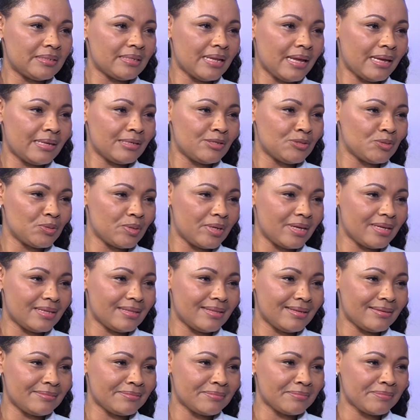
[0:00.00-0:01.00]
die
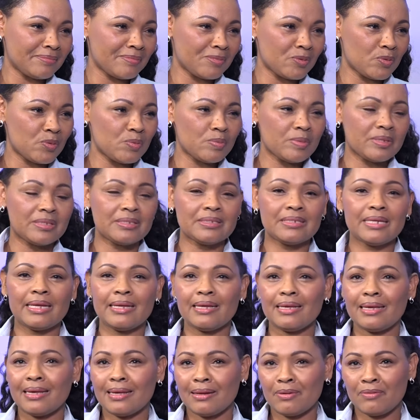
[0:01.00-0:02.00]
together. We must take
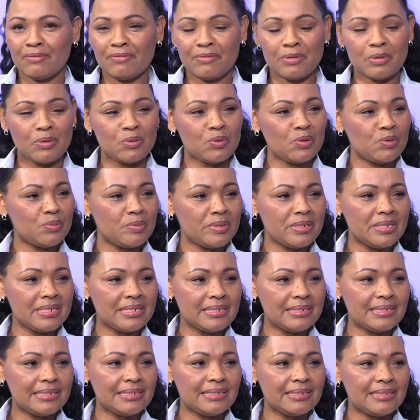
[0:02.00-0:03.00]
care of our
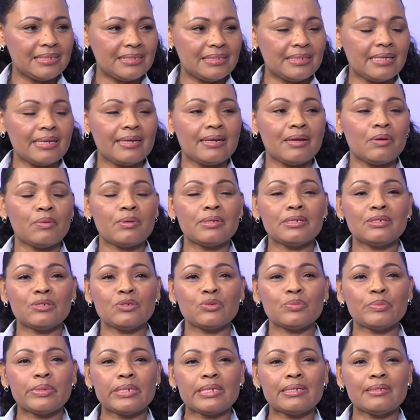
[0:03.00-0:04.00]
communities, and I want to
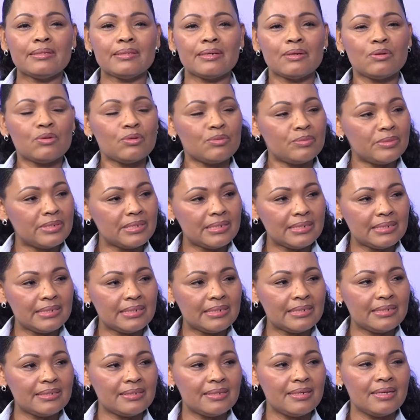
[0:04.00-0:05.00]
be in the
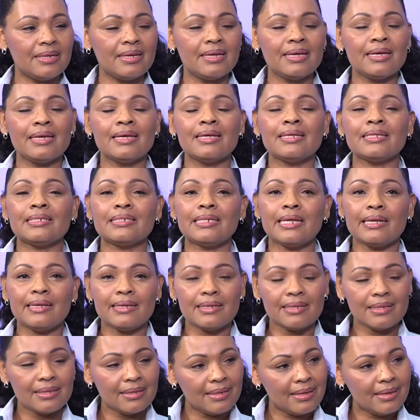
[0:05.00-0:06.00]
community
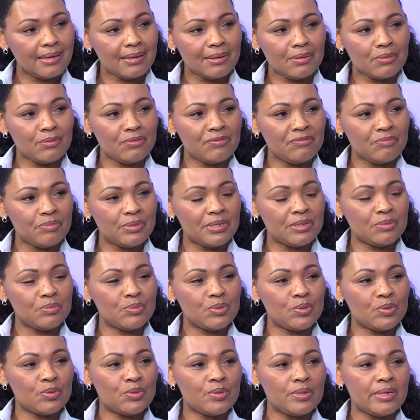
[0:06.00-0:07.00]
taking care of
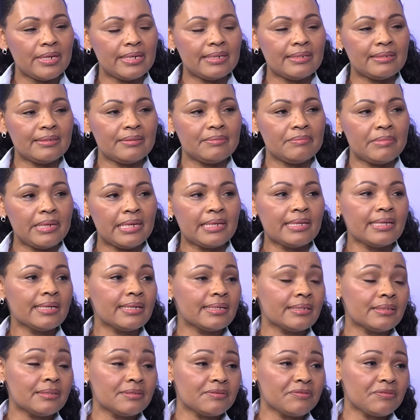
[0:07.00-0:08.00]
people and making
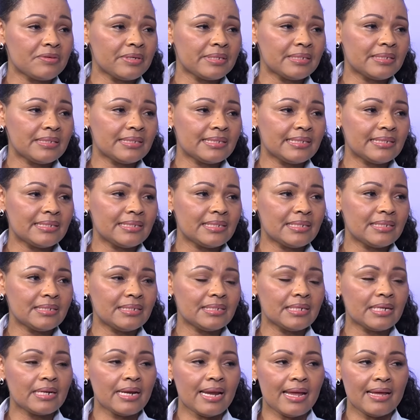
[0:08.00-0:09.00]
a difference and
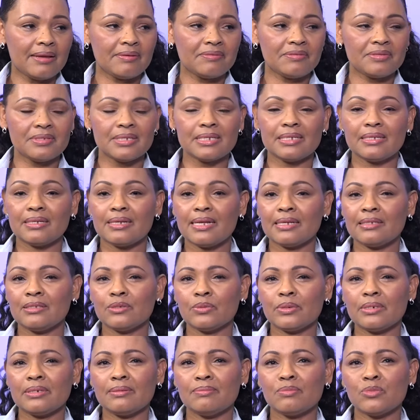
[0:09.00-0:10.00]
changing lives. And that's
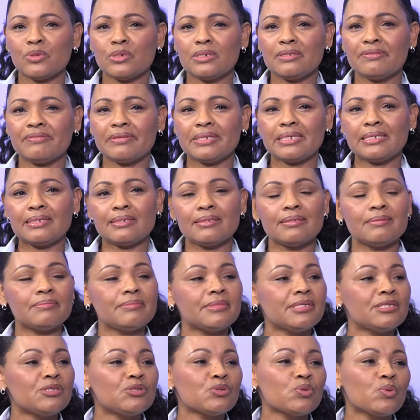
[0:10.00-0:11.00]
what motivated
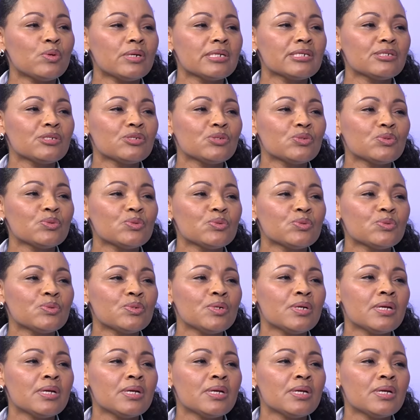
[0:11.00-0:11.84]
me to want to